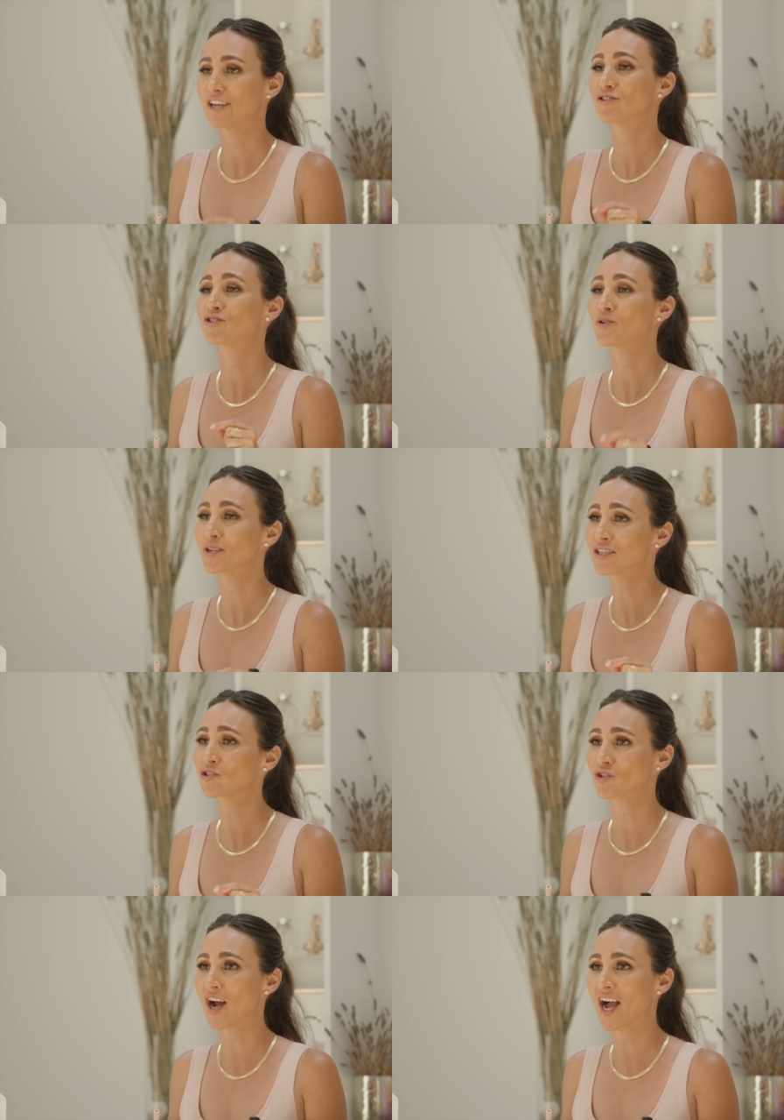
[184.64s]
As soon as
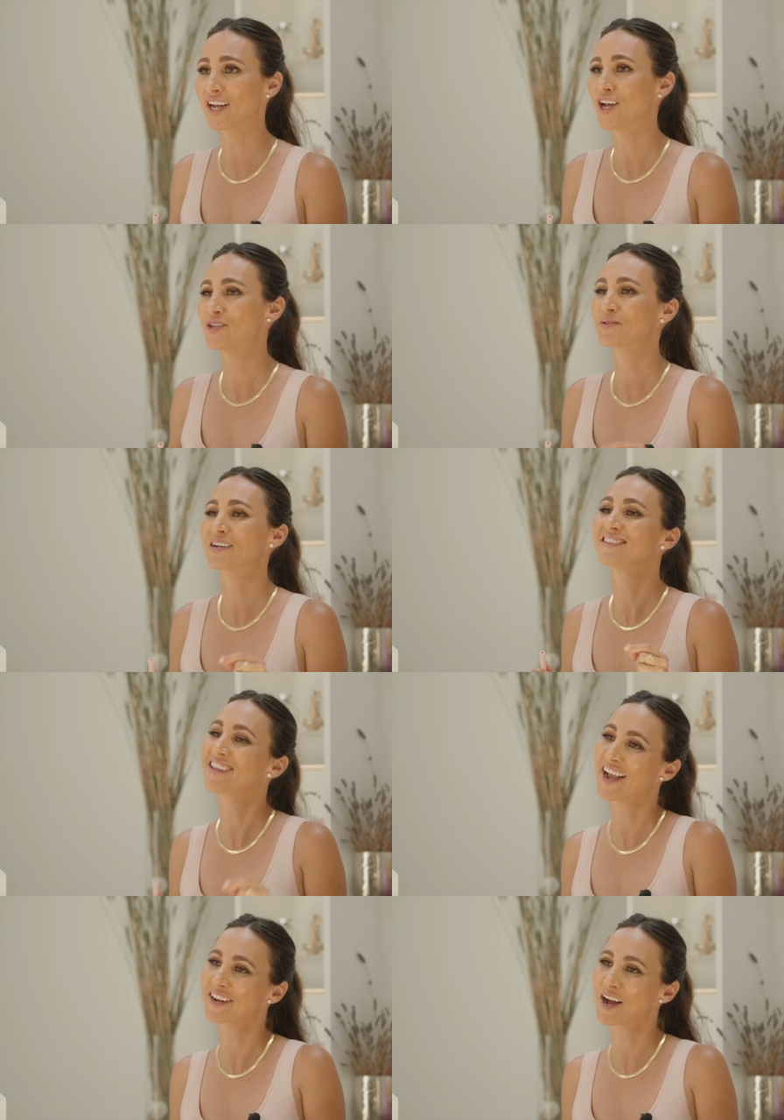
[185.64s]
it's dry, you can
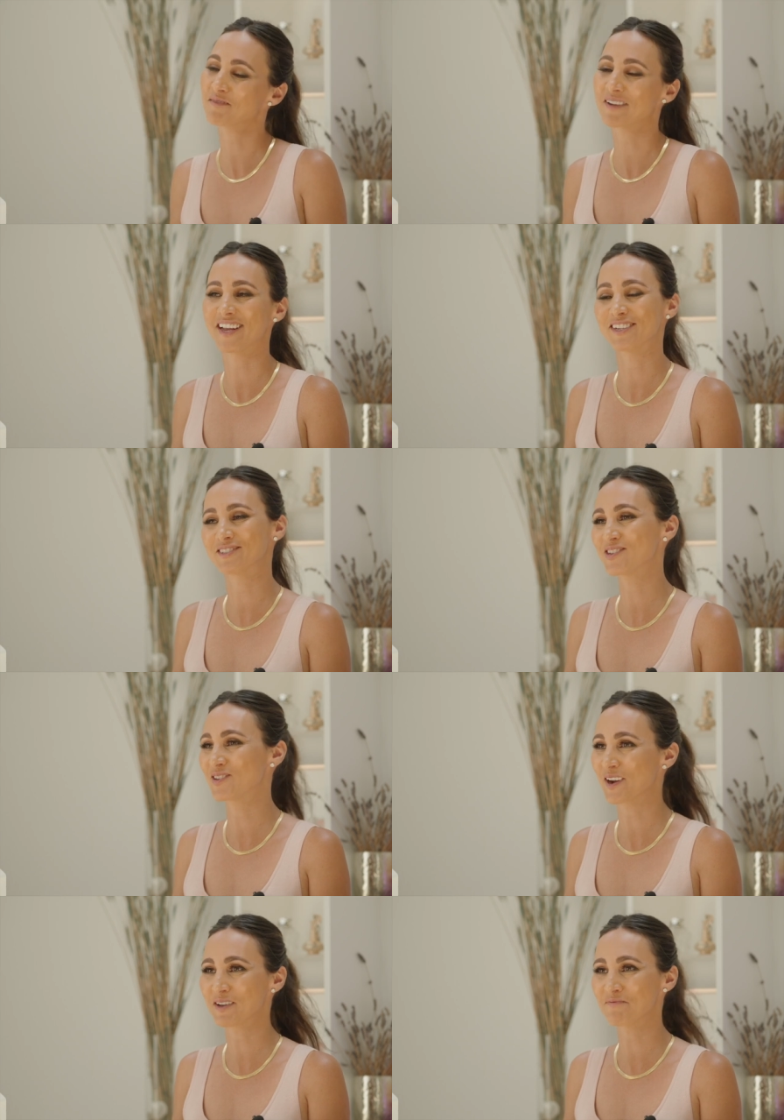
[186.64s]
light up and
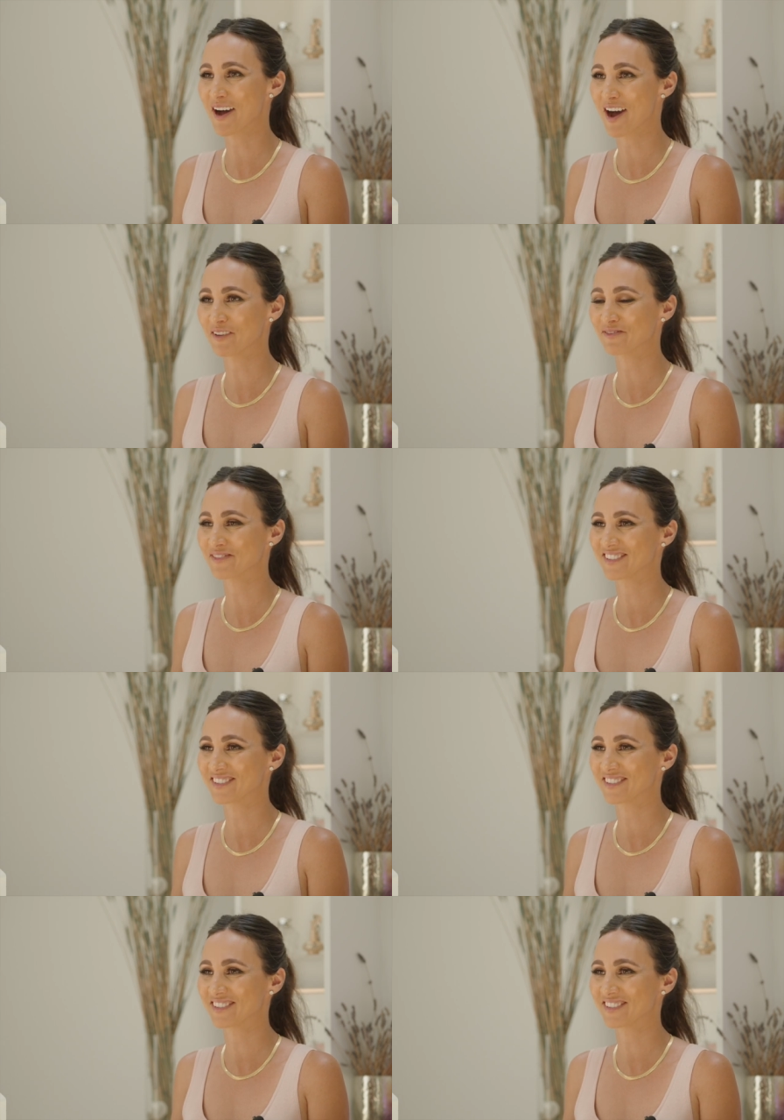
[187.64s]
enjoy a puff.